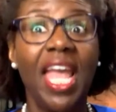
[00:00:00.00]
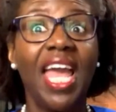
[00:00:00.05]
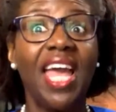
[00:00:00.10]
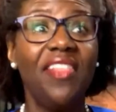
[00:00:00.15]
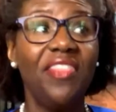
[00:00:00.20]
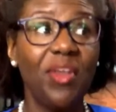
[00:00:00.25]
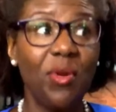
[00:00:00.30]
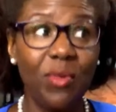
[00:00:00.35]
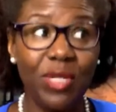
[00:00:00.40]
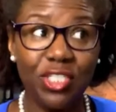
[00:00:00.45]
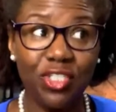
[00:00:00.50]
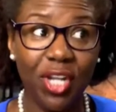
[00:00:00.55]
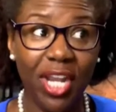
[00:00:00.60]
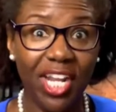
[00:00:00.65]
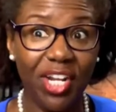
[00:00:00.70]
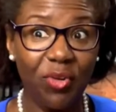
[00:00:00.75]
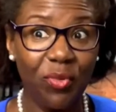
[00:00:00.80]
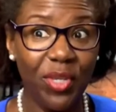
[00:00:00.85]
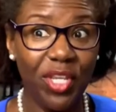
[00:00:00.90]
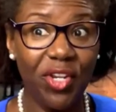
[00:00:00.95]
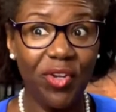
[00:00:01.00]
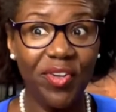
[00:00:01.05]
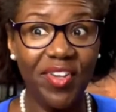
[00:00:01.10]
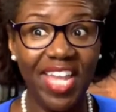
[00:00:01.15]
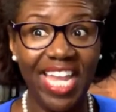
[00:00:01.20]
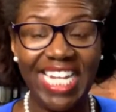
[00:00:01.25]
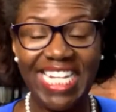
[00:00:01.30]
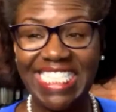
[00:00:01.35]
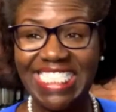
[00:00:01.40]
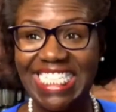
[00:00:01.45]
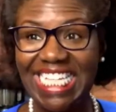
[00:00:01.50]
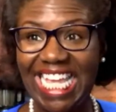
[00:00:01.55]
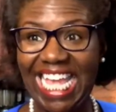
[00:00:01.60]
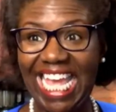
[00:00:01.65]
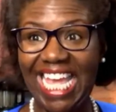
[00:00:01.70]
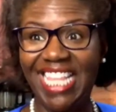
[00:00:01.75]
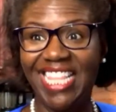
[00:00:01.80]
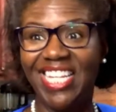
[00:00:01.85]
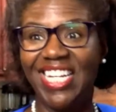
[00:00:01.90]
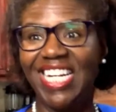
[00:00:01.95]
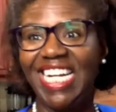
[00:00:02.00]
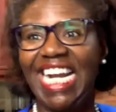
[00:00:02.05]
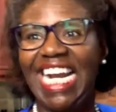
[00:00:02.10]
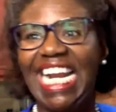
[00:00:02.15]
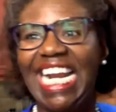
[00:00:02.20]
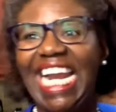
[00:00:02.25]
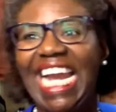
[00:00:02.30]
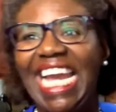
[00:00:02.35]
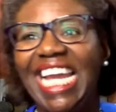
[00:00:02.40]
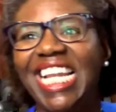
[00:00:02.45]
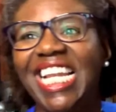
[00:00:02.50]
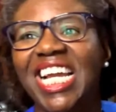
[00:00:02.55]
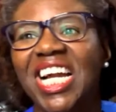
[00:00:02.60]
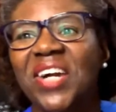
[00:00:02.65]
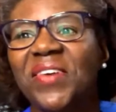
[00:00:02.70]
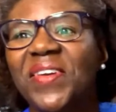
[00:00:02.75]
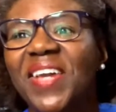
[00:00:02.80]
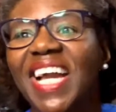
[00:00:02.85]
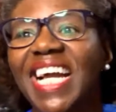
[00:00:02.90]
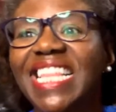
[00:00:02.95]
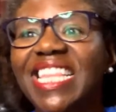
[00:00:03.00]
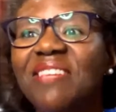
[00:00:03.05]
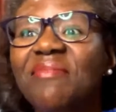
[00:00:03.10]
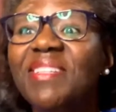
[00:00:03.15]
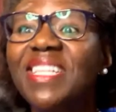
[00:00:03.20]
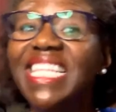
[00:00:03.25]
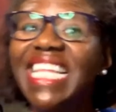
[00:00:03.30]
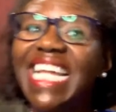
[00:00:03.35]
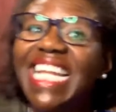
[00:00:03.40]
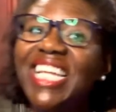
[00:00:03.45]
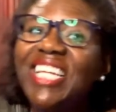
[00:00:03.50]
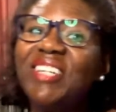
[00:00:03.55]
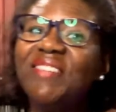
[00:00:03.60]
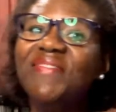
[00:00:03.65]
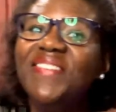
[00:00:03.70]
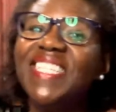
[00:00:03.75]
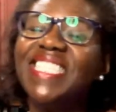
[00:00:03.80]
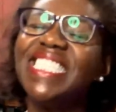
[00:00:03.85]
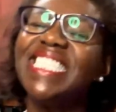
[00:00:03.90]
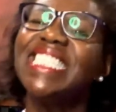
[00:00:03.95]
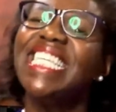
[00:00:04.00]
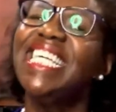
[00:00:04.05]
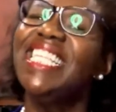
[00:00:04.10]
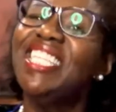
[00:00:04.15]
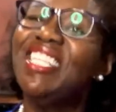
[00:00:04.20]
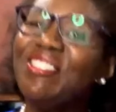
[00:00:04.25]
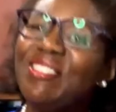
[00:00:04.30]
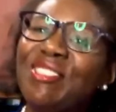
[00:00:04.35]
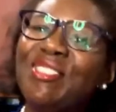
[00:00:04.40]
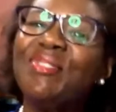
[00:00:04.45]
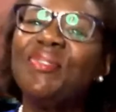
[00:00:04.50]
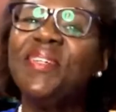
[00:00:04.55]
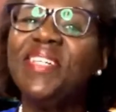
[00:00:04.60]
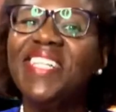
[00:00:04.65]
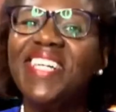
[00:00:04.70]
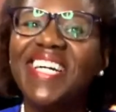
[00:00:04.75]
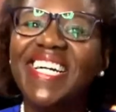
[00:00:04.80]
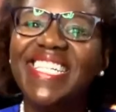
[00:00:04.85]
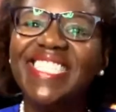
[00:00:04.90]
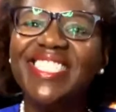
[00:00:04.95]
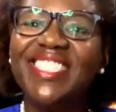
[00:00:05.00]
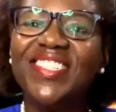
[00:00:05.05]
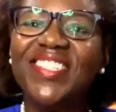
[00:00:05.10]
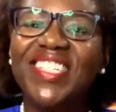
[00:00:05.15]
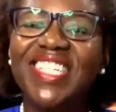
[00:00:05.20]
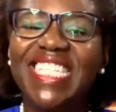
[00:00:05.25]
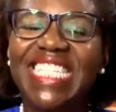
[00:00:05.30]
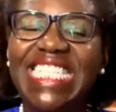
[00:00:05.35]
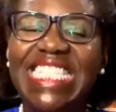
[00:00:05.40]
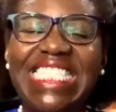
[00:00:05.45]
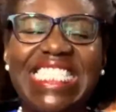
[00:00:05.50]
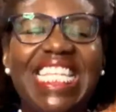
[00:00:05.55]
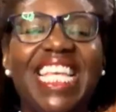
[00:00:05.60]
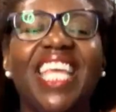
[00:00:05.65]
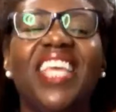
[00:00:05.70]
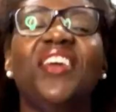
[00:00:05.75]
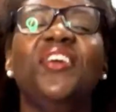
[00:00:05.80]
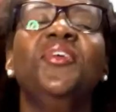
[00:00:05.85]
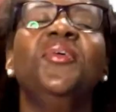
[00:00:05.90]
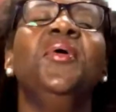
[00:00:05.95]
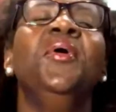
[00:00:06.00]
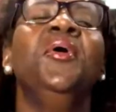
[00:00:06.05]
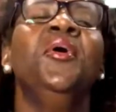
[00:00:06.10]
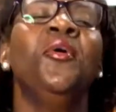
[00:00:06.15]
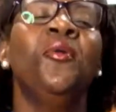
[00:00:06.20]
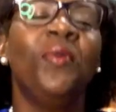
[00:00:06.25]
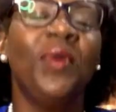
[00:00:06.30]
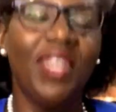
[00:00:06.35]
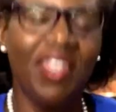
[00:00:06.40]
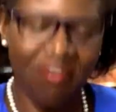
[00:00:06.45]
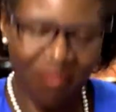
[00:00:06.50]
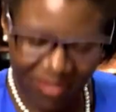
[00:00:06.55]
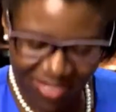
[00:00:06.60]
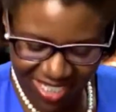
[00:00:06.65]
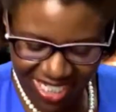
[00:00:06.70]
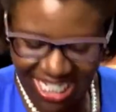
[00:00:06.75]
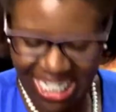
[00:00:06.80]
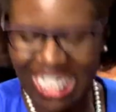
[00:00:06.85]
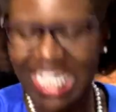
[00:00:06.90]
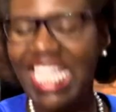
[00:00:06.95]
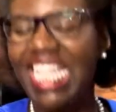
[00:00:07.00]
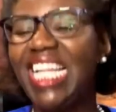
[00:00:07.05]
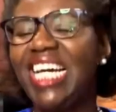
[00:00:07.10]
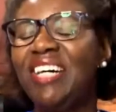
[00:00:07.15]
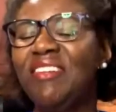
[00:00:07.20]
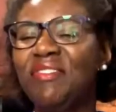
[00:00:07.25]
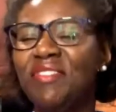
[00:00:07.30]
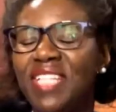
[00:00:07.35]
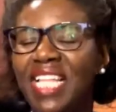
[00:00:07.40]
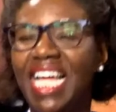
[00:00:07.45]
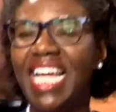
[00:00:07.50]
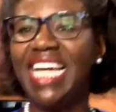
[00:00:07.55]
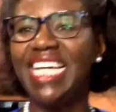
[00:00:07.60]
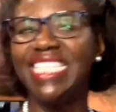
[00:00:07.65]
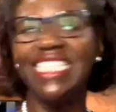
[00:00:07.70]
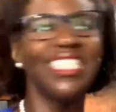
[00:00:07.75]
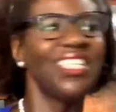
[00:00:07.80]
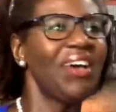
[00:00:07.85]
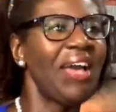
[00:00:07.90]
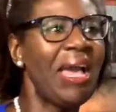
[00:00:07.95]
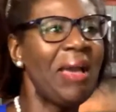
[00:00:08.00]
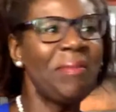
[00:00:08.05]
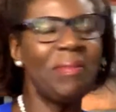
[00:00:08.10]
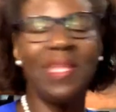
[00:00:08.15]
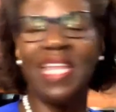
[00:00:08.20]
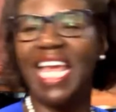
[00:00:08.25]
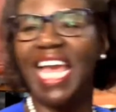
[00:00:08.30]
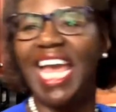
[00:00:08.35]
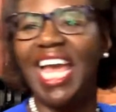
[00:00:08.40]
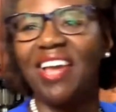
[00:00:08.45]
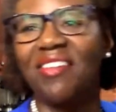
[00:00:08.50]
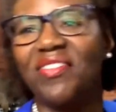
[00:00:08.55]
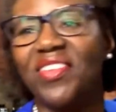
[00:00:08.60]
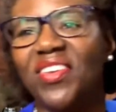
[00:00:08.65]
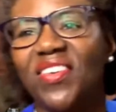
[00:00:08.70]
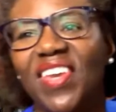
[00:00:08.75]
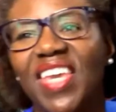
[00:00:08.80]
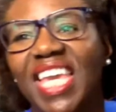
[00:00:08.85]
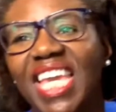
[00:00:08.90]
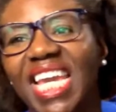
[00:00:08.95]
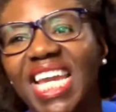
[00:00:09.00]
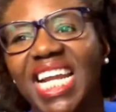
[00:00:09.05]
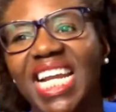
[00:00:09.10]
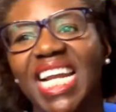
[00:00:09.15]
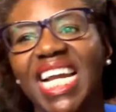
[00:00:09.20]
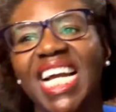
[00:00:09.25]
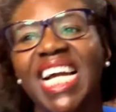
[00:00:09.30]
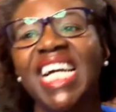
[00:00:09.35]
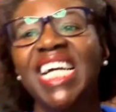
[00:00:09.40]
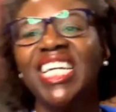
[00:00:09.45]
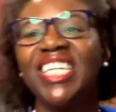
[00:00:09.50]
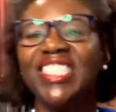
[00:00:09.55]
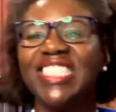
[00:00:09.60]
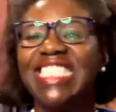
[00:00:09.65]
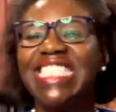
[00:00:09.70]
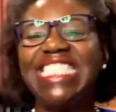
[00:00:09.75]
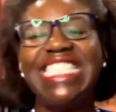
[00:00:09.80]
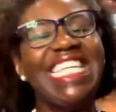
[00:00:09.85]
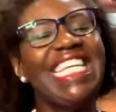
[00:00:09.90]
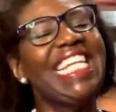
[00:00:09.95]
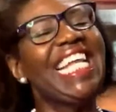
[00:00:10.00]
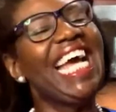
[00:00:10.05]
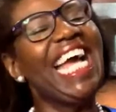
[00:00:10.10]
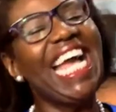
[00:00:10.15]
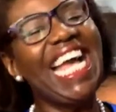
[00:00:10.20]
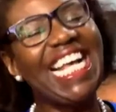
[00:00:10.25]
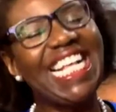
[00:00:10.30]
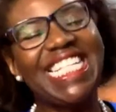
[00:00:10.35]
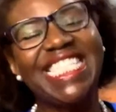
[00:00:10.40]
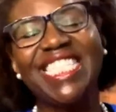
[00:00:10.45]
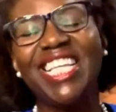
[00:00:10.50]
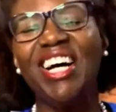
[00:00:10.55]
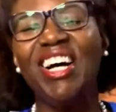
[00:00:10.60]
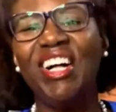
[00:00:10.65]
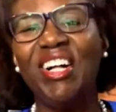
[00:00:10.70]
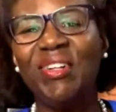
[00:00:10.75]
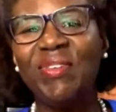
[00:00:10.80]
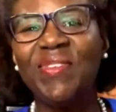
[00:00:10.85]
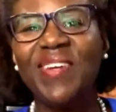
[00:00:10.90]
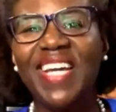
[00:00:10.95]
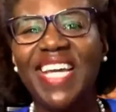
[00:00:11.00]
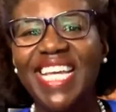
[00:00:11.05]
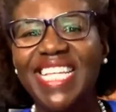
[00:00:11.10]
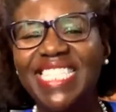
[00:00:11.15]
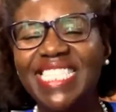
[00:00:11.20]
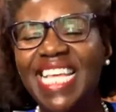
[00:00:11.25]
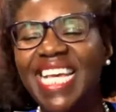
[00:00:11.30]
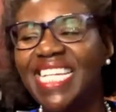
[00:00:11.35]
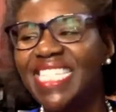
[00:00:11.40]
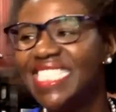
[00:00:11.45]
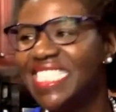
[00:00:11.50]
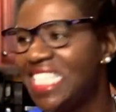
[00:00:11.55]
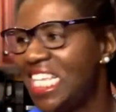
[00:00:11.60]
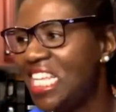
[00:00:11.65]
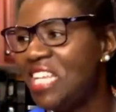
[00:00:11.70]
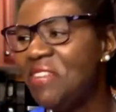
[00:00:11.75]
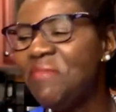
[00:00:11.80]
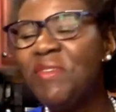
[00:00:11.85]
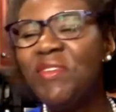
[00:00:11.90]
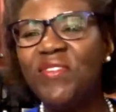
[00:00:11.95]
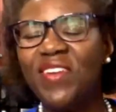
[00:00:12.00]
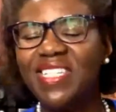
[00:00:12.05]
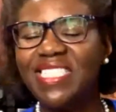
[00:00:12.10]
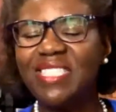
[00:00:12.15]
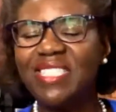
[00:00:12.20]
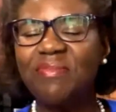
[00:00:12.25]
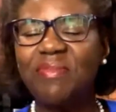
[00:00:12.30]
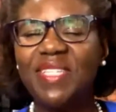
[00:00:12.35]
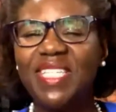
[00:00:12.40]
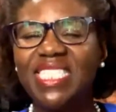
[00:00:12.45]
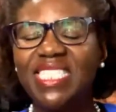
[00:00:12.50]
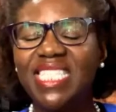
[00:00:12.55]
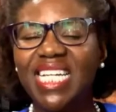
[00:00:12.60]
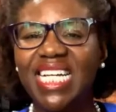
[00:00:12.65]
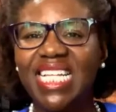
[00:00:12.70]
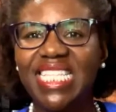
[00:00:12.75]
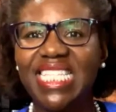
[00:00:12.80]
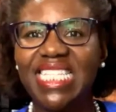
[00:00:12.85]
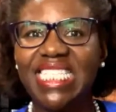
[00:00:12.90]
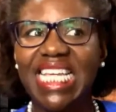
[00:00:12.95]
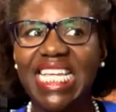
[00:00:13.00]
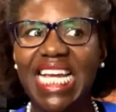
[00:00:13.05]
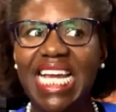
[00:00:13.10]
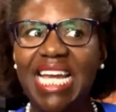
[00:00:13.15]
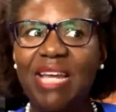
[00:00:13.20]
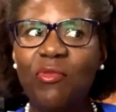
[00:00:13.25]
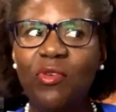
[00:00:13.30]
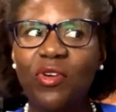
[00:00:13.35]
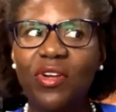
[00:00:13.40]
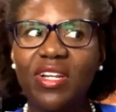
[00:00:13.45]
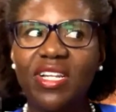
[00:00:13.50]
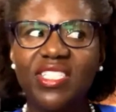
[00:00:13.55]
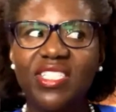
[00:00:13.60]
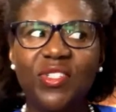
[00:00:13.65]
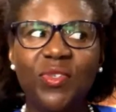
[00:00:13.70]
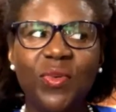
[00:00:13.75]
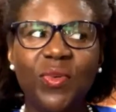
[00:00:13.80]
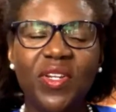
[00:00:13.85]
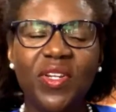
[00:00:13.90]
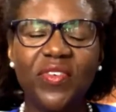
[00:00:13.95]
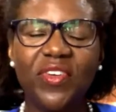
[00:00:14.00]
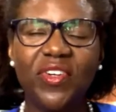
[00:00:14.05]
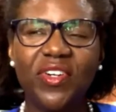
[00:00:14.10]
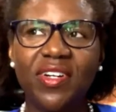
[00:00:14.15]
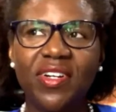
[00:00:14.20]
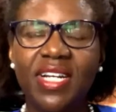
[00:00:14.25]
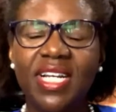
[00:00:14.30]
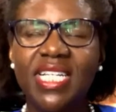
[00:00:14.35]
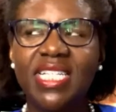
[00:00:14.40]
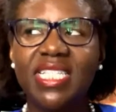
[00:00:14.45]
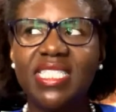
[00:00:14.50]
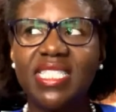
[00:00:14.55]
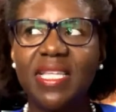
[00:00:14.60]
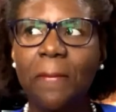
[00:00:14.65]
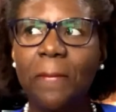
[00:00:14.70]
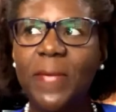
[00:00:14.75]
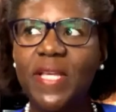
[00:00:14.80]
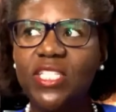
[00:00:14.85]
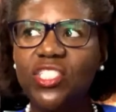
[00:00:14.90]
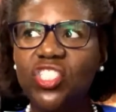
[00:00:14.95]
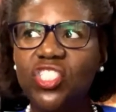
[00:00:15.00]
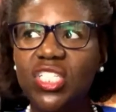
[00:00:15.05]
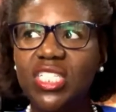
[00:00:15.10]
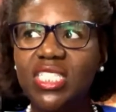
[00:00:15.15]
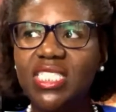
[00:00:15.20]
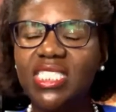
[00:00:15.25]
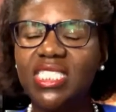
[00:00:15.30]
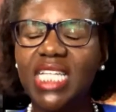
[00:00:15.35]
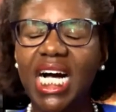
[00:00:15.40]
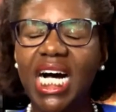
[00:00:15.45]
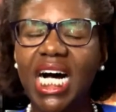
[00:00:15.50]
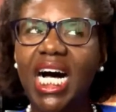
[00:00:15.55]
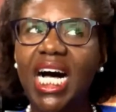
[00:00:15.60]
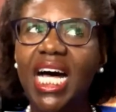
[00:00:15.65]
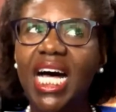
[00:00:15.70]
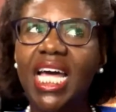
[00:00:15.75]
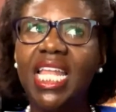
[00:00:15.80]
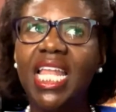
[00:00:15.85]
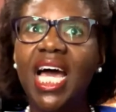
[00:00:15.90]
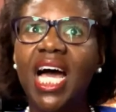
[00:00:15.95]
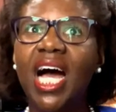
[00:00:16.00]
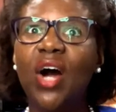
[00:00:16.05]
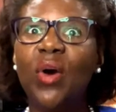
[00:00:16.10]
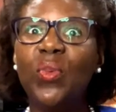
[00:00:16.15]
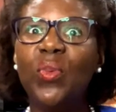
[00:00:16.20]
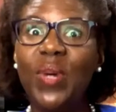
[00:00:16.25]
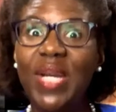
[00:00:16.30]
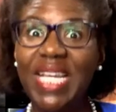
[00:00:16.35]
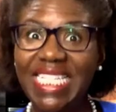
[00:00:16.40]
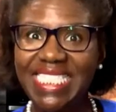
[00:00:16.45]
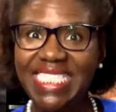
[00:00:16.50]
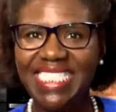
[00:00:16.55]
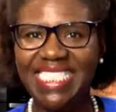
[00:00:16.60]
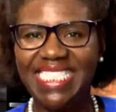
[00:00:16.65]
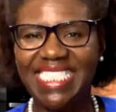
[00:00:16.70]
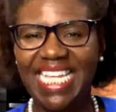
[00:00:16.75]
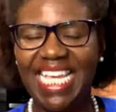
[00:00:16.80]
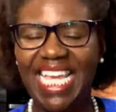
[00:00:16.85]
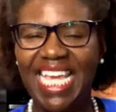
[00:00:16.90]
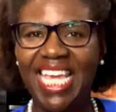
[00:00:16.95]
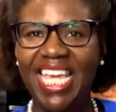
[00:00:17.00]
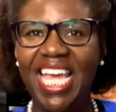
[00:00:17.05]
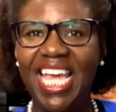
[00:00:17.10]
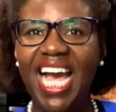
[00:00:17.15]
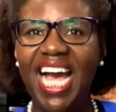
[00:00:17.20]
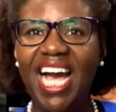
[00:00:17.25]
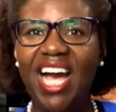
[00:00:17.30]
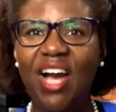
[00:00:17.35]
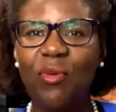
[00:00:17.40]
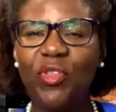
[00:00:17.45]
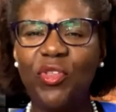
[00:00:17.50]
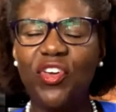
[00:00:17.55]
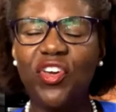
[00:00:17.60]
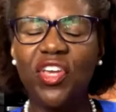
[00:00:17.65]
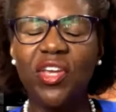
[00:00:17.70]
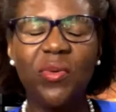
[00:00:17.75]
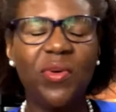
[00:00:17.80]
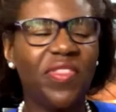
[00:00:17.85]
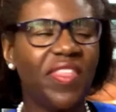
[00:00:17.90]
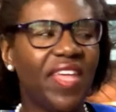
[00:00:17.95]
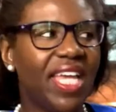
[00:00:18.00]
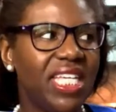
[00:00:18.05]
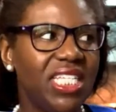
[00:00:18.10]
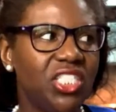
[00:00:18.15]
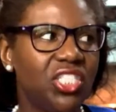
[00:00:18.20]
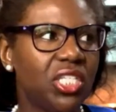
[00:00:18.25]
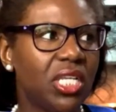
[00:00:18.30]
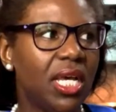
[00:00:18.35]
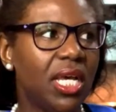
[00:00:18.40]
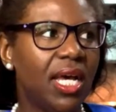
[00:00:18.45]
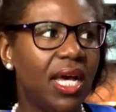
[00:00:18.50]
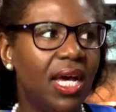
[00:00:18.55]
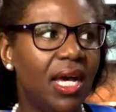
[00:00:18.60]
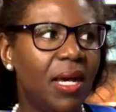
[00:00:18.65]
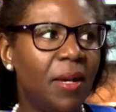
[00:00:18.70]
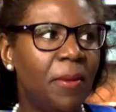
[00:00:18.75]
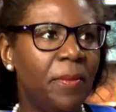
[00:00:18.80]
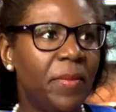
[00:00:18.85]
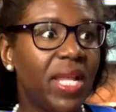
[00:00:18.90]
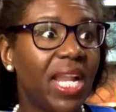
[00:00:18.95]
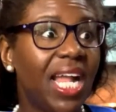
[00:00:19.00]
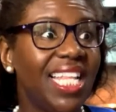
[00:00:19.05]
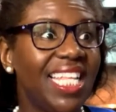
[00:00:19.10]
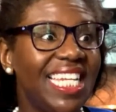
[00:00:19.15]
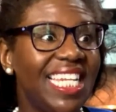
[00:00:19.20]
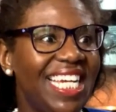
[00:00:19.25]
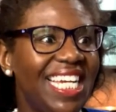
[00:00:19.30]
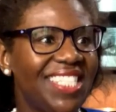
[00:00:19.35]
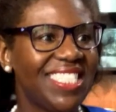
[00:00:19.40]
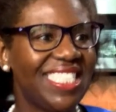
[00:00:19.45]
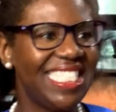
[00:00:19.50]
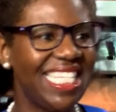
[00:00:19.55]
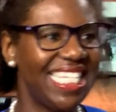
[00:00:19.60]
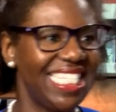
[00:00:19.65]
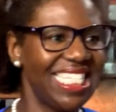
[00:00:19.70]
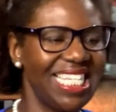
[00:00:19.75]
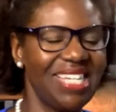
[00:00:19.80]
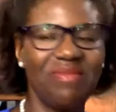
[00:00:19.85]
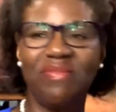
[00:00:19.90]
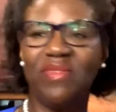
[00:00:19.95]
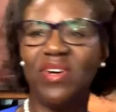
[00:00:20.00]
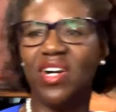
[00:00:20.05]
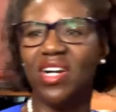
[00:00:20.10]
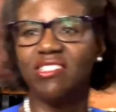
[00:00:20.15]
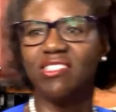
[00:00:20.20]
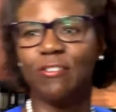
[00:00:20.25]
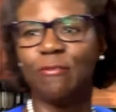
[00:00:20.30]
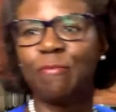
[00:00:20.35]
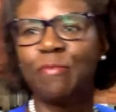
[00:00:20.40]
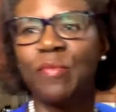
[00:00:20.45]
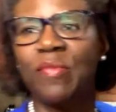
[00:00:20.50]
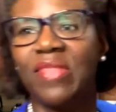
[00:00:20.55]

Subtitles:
And then we try to recreate it together. All right. We got the Millennial Business. Hello, sweetheart. So good to see you. We have been talking offline, so happy to have you here. Christina, as always, sending me recipes all the time. We're going to do one of her submissions on Wednesday with Cooking with Aisha, but I'll announce it tomorrow.